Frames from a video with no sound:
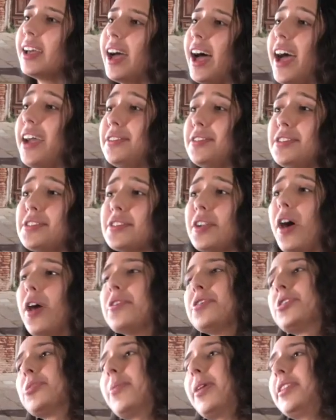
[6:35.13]
I just
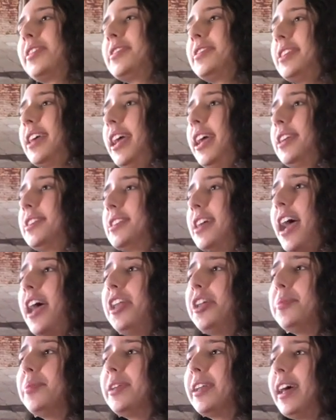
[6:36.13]
also want to say to
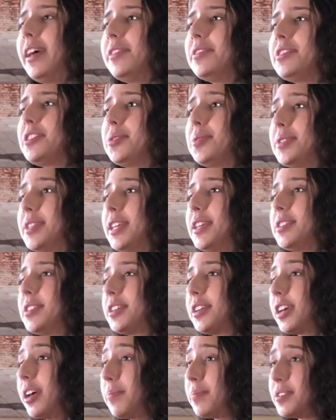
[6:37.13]
anyone else who is into
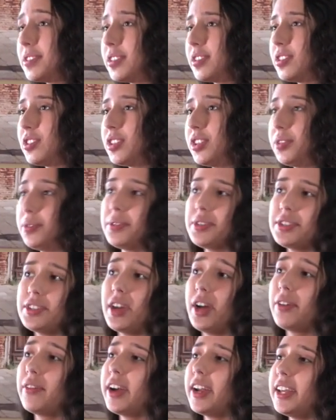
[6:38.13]
composition or
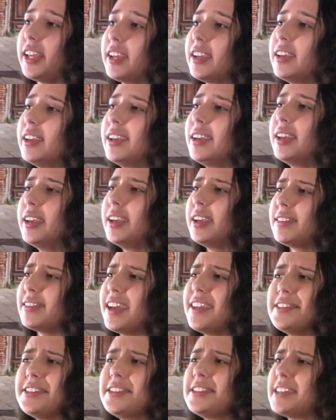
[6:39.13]
songwriting,
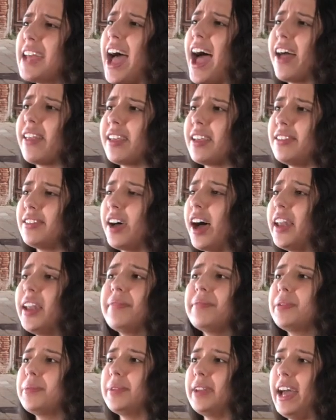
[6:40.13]
that's a talent not
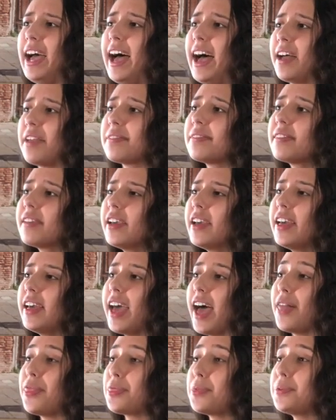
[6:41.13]
everyone has.
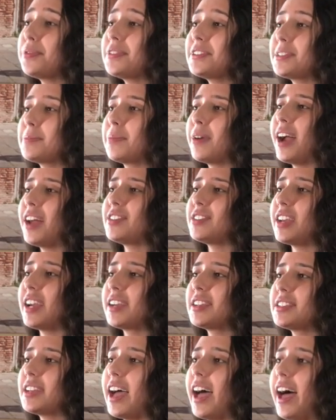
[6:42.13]
And through this
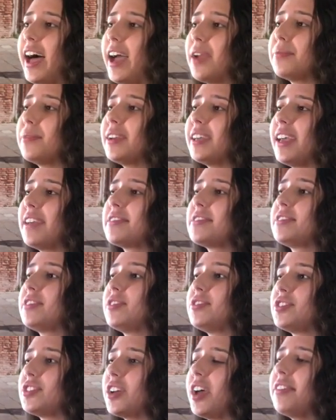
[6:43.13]
project, I realized
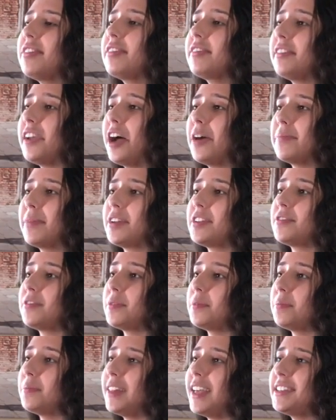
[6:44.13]
just how much of
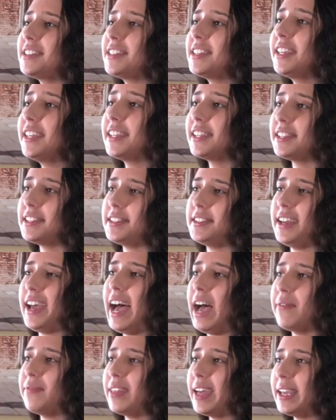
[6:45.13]
a blessing it is to
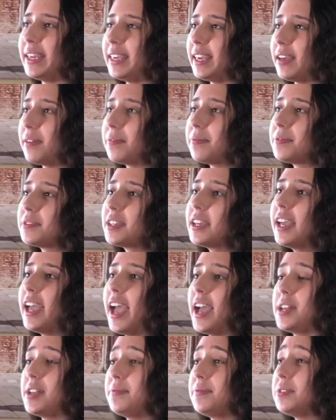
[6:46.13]
have that gift.
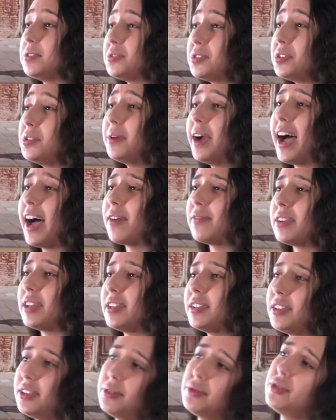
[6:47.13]
And if you do have
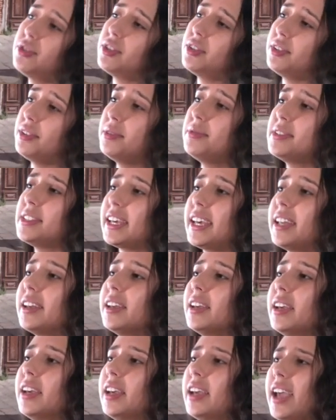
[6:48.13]
it, you should use it.
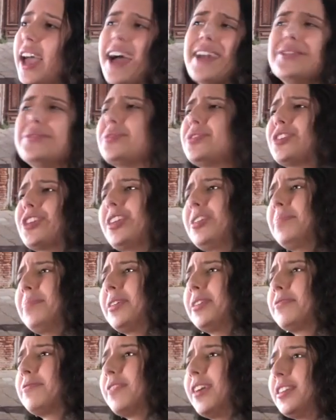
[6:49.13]
And you shouldn't
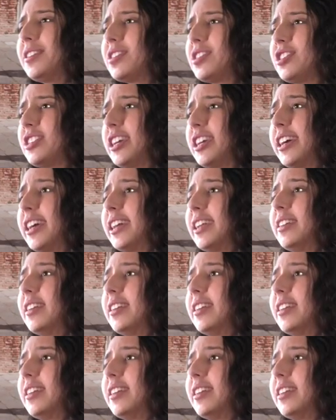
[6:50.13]
be afraid to share it.